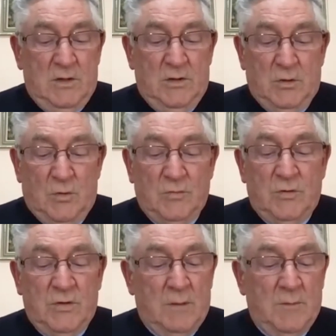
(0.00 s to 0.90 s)
The
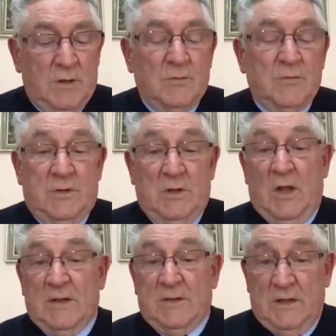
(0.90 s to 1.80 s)
good chemicals are
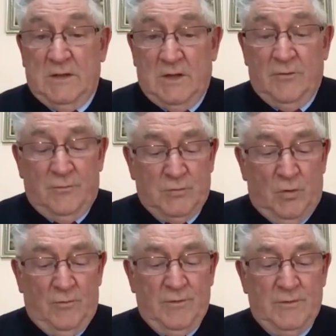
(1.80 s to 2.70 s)
like the
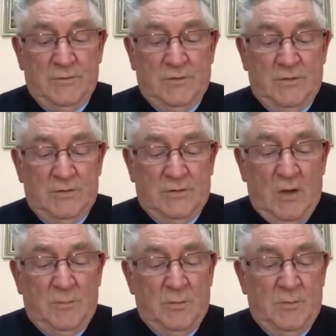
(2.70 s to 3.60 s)
endorphins and the
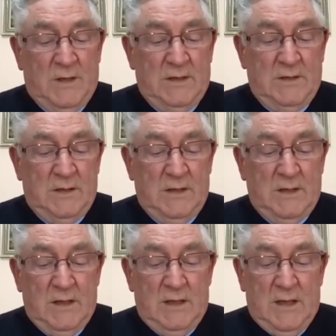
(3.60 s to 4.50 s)
dopamine,
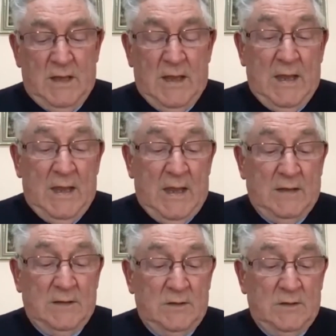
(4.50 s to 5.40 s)

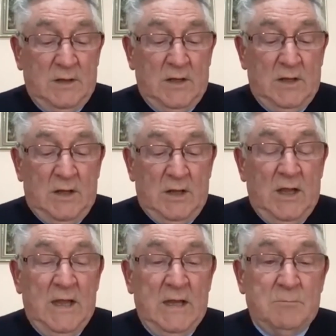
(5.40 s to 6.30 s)
and
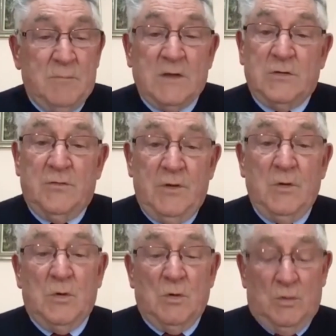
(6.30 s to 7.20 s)
it makes you
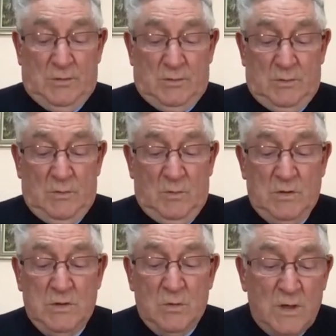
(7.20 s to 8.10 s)
feel good
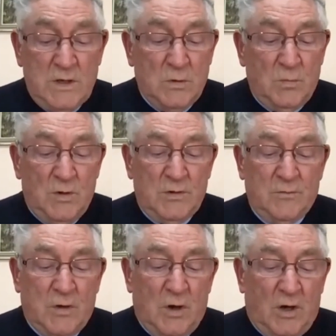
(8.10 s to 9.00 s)
When you read the word
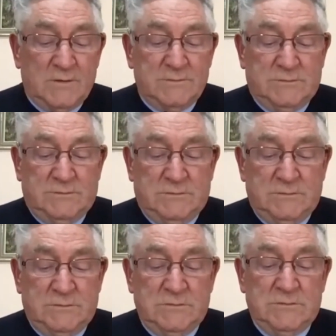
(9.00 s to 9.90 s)
of God,
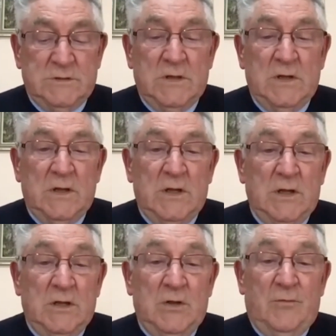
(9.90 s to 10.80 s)

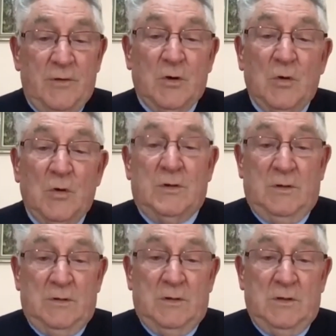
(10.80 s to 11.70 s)
you feel good
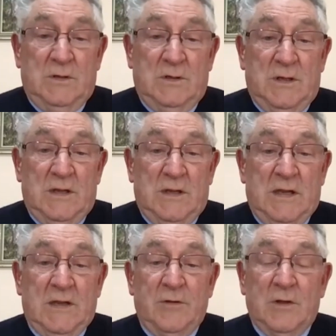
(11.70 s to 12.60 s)

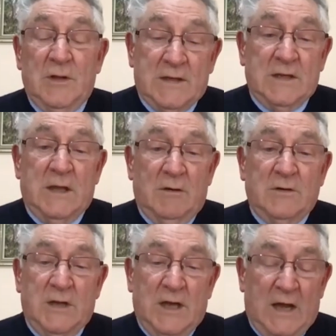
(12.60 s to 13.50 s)
if you let it go
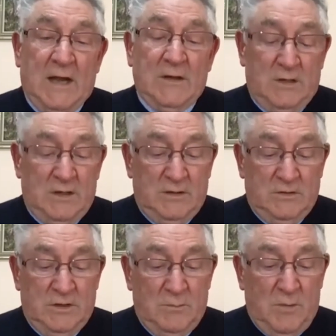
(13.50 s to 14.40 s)
into your heart and
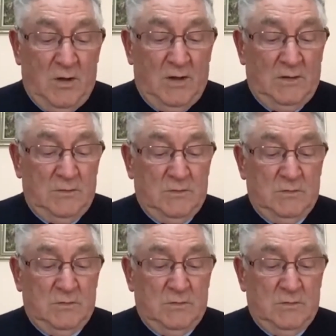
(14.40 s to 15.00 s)
into your mind.